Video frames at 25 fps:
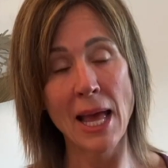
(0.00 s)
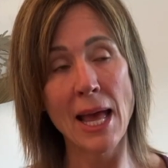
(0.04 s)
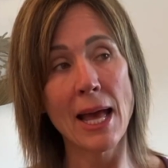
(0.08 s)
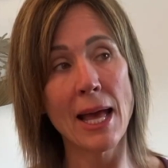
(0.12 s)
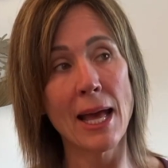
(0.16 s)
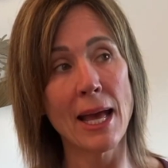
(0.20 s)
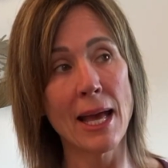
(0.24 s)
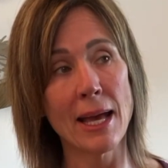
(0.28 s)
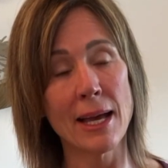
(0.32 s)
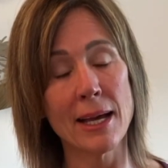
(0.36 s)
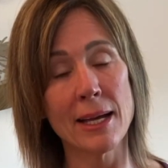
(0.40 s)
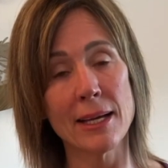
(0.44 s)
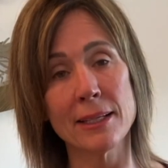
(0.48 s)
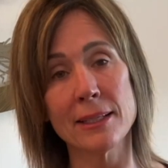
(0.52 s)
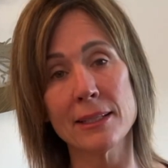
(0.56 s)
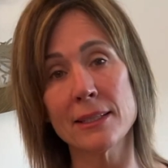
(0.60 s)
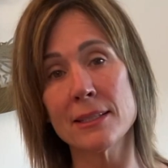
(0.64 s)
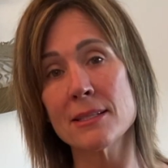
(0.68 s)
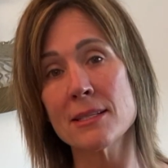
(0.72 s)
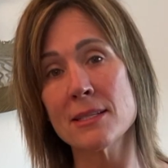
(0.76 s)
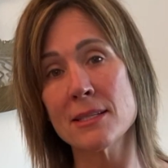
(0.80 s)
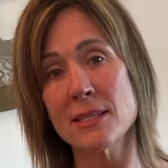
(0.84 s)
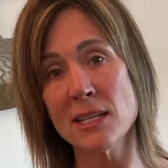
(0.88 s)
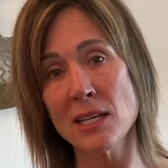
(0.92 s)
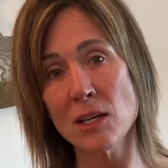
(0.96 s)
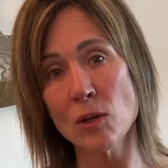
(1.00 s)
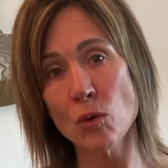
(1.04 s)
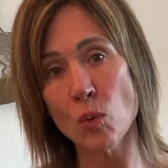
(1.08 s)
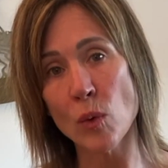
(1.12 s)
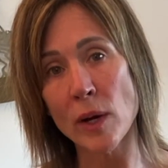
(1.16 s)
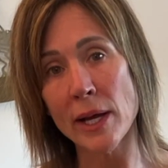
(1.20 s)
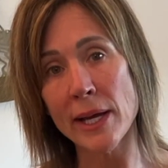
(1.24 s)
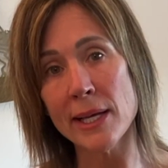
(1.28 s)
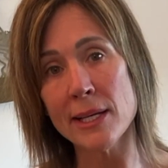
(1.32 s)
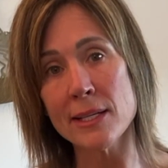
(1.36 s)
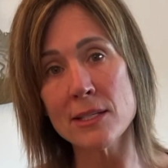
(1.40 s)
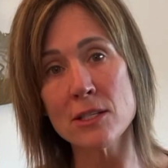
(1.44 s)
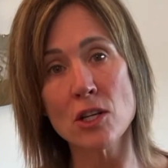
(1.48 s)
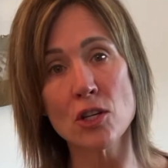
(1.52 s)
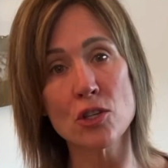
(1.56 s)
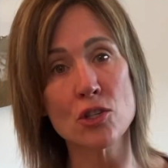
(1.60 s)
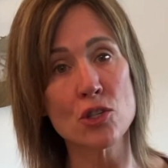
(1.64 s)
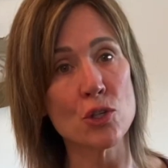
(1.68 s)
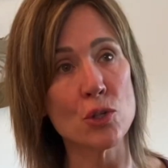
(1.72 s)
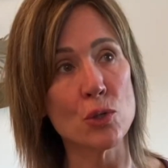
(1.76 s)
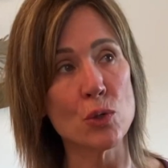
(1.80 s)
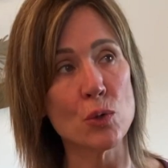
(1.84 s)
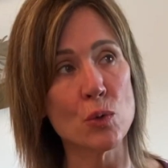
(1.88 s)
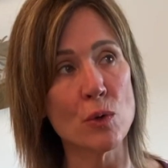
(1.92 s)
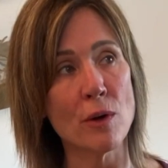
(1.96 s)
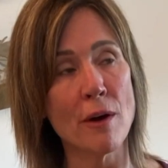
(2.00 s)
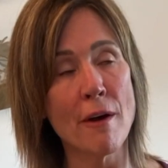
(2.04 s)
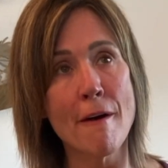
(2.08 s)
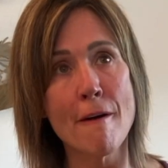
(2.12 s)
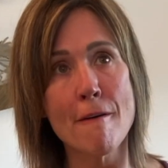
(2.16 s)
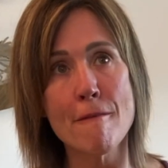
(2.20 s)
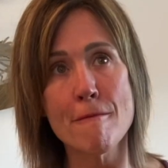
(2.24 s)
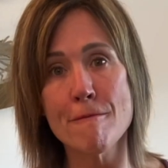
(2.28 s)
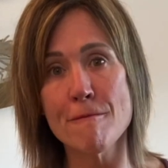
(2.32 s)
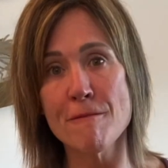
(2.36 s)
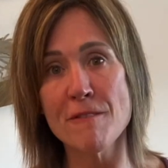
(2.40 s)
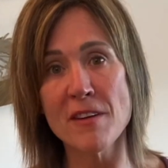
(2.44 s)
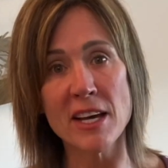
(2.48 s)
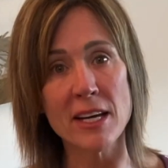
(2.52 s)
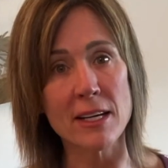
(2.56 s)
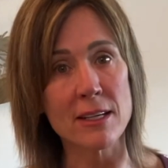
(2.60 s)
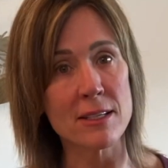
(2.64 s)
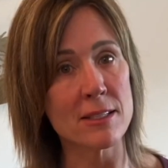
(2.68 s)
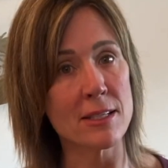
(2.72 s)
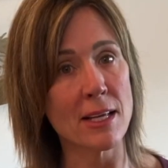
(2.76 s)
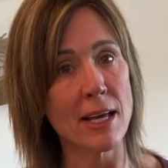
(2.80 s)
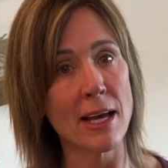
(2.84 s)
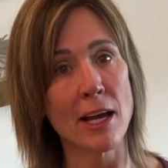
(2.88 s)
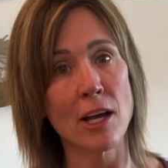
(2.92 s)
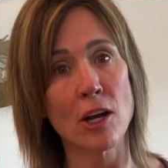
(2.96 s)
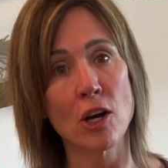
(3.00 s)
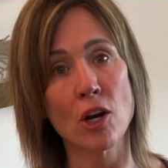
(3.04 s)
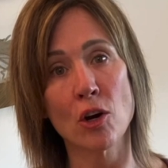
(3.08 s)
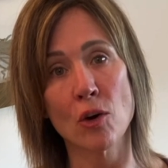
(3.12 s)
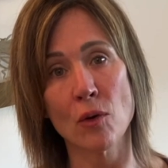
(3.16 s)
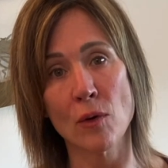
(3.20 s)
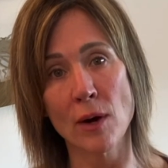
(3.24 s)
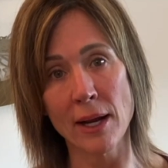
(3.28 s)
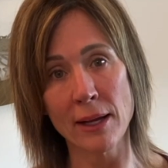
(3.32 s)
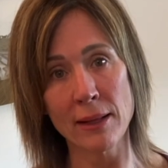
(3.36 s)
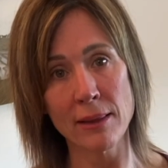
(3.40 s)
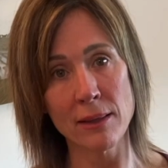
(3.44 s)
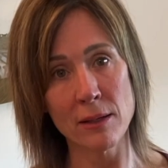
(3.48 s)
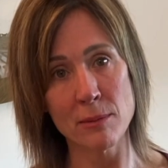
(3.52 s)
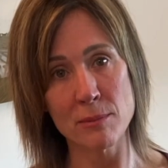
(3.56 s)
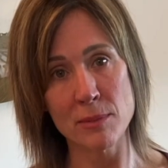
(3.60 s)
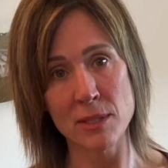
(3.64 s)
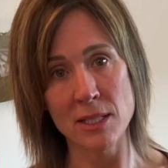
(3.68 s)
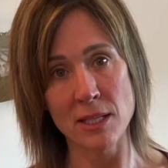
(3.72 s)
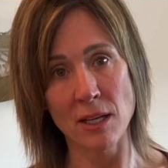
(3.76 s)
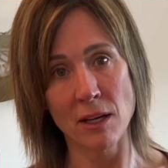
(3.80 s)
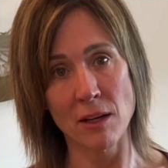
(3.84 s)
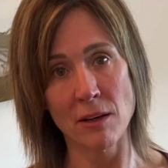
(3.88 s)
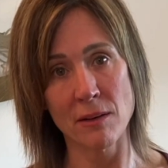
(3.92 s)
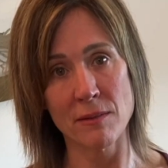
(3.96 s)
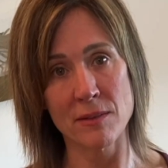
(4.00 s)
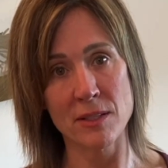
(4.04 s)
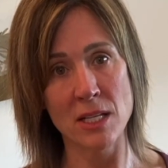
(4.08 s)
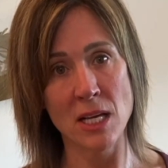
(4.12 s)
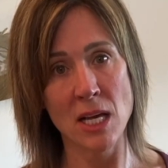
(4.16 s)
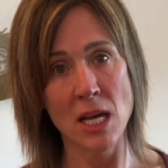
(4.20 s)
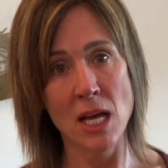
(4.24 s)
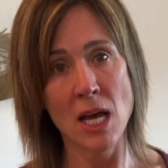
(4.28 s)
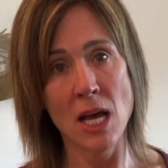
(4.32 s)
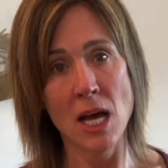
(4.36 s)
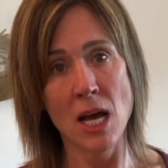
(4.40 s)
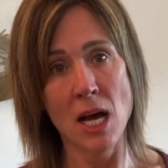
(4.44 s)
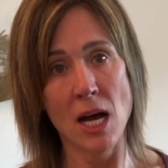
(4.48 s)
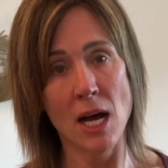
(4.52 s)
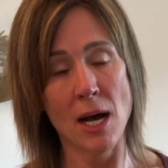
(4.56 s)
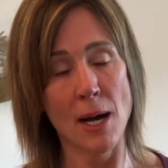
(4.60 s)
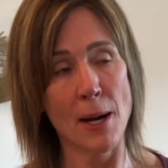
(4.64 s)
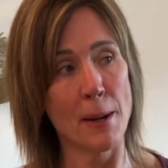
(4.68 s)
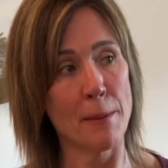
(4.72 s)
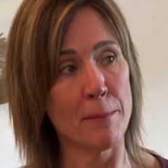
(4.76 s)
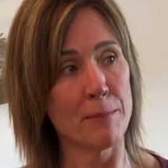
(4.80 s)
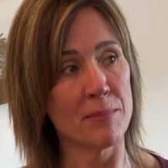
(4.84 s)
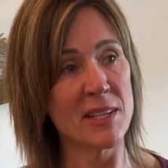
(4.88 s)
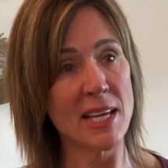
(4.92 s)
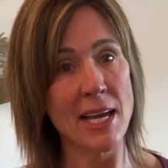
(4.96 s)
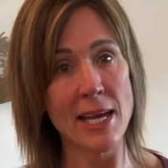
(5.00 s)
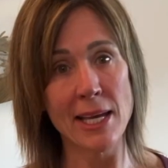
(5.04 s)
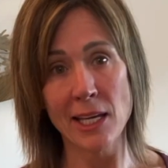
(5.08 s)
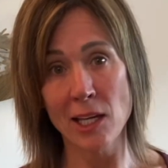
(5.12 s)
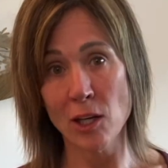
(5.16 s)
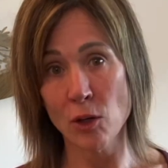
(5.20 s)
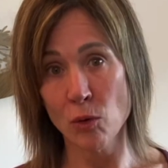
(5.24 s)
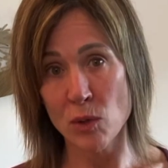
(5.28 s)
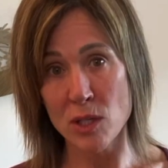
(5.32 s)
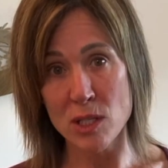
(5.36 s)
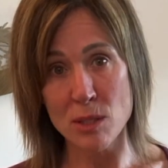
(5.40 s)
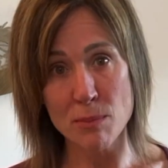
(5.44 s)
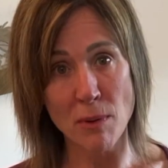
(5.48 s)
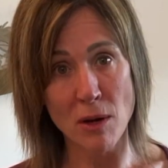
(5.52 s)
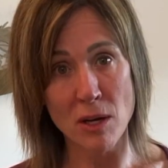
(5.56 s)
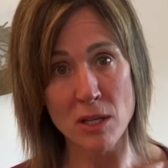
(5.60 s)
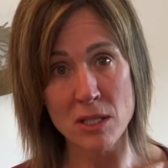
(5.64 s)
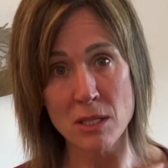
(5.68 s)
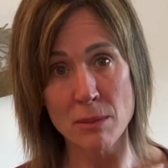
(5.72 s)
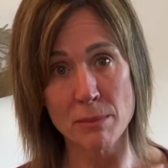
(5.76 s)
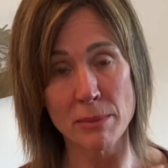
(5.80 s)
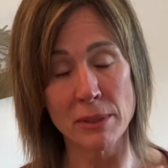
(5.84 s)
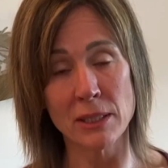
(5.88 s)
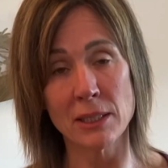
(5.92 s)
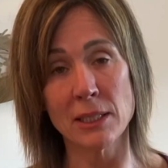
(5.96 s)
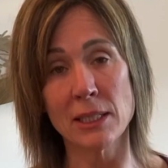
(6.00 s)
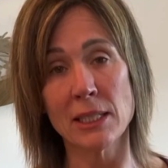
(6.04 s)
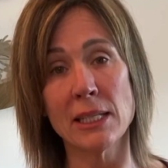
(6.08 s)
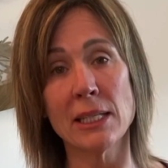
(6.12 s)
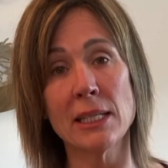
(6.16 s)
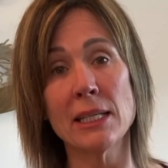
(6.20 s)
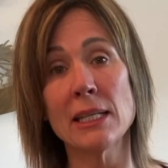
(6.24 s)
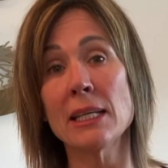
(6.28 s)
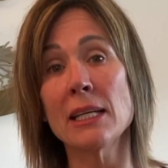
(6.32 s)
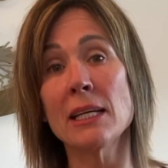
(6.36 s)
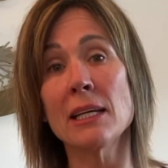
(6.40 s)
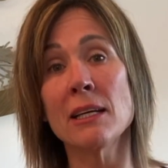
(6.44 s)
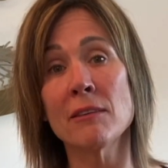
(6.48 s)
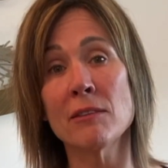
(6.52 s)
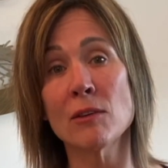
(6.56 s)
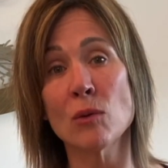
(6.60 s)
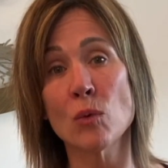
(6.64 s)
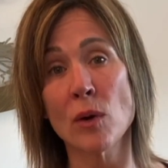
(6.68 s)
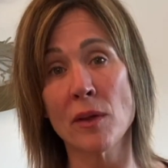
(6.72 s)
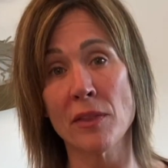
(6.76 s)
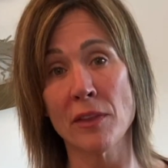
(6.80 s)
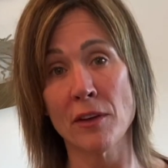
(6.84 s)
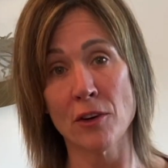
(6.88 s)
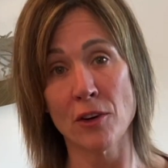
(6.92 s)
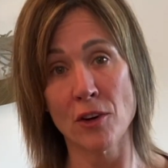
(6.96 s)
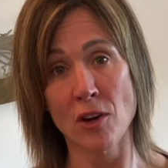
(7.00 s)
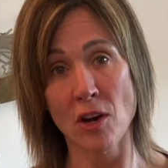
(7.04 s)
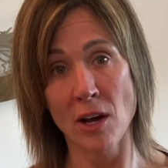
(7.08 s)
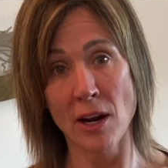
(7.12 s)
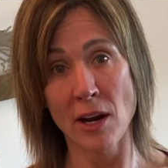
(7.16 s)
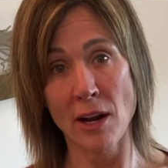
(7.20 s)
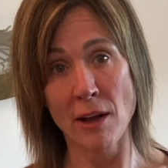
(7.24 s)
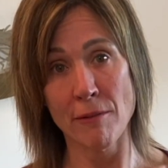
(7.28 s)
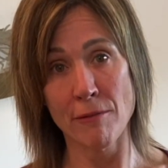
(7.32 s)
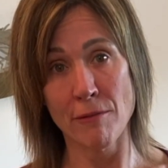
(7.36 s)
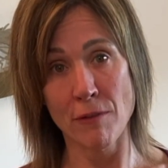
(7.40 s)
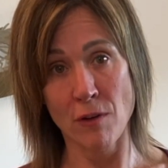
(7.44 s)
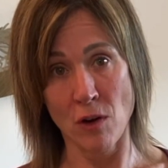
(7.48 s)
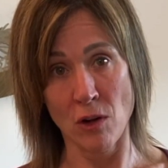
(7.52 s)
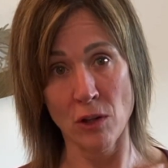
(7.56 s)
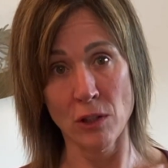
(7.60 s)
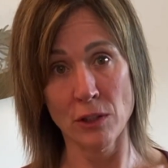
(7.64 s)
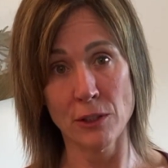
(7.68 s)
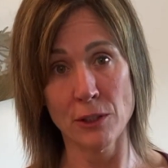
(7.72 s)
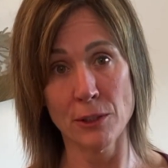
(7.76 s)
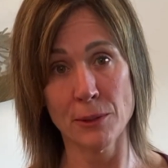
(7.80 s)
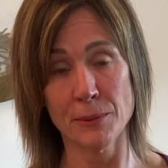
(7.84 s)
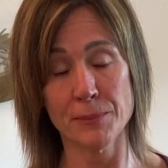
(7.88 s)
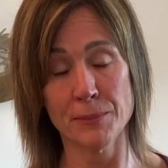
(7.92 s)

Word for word: and seek ways to fix and correct themselves, um, taking responsibility even when they're not at fault.